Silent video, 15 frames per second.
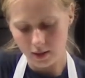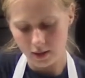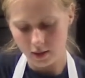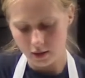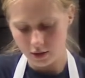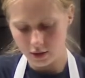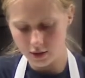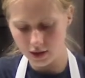
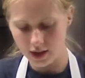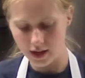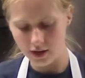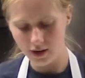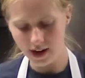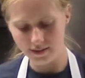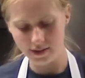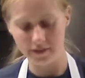so that
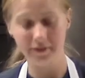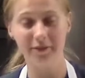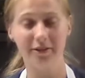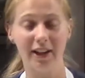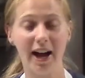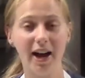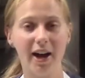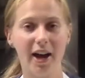you have a
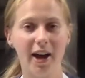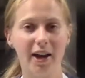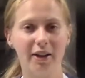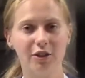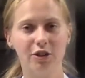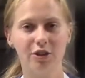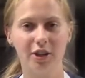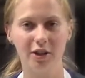flat
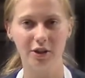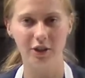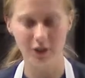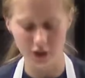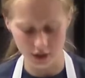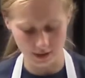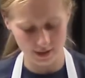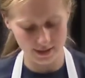edge that you
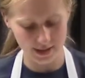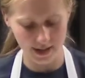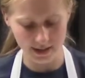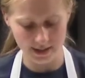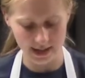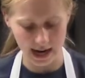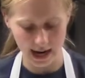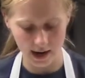can just
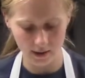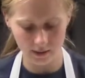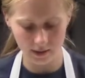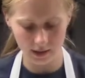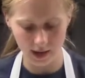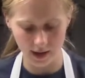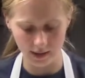set down, and